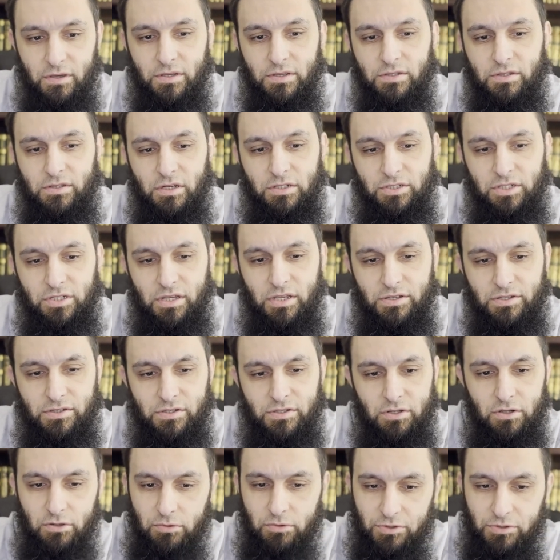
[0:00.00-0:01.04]
such
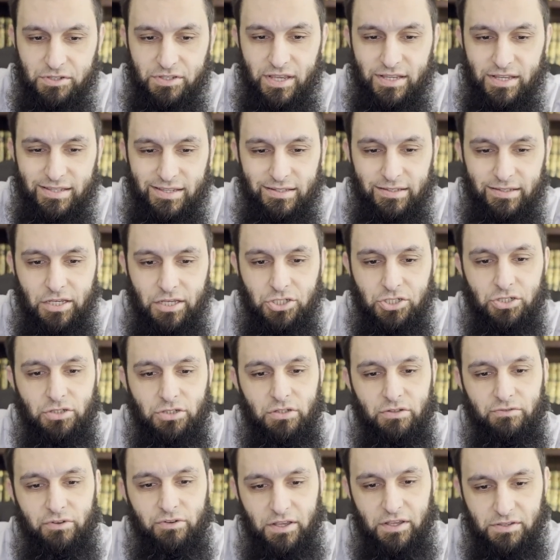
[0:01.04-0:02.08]
as resuscitation
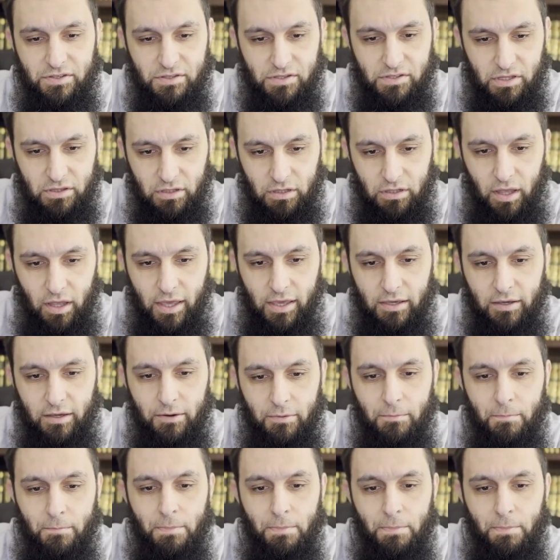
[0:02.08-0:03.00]
devices and the like,